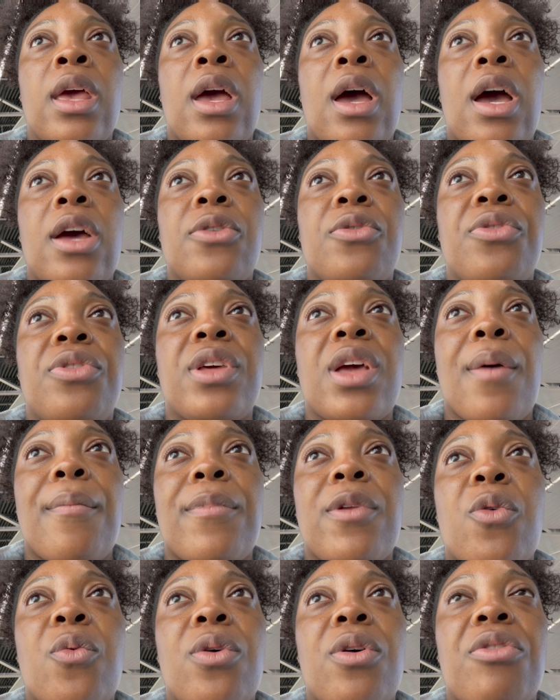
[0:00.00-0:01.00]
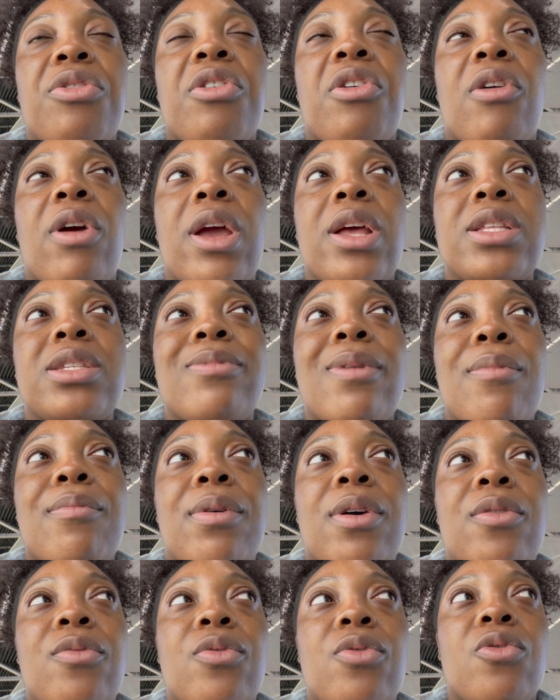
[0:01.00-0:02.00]
I do think I'm gonna wheel the crate into my
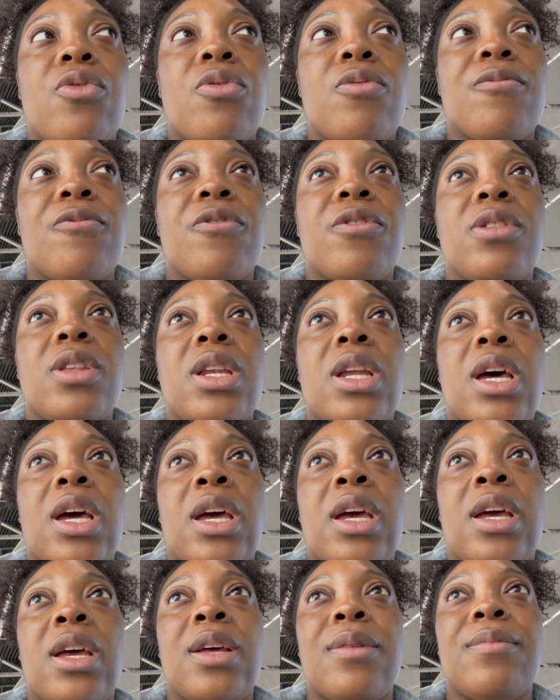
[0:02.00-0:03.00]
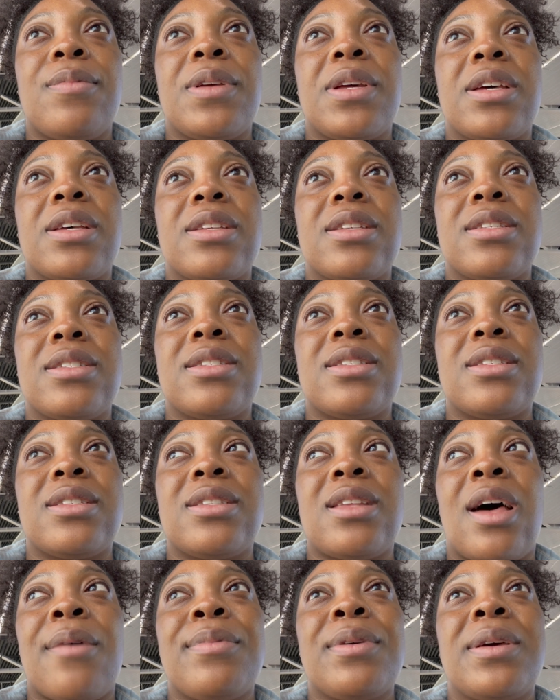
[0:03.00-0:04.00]
bedroom for the night because
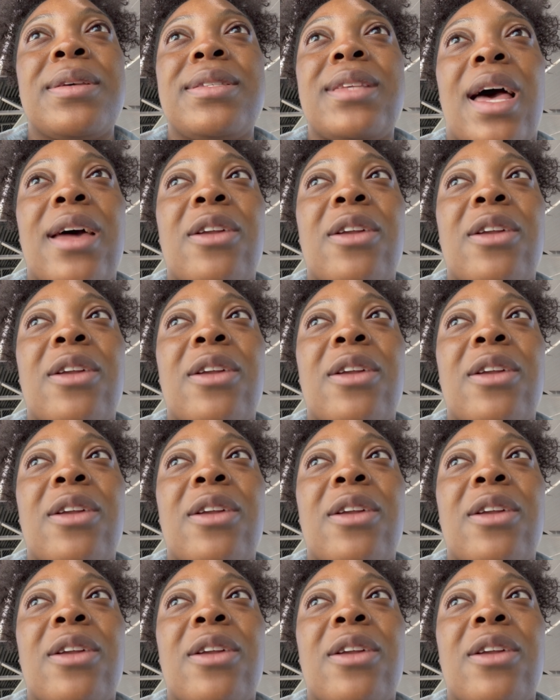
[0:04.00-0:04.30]
not because I